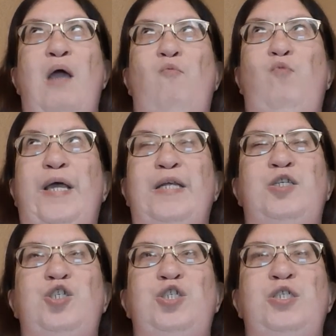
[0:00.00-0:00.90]

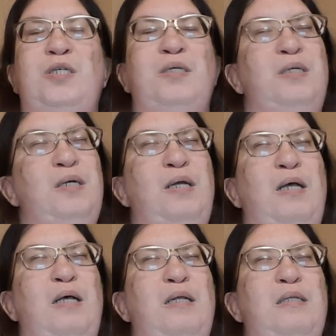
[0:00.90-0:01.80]
which
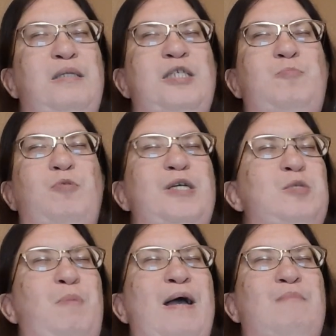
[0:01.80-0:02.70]
this
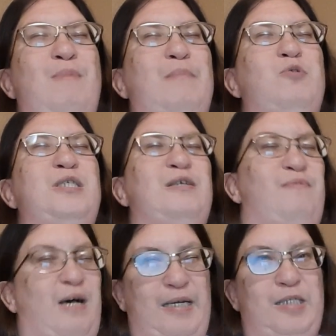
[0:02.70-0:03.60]
brings back memories of
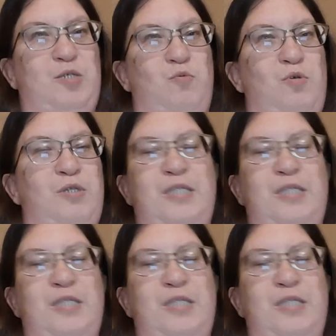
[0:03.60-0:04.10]
high school.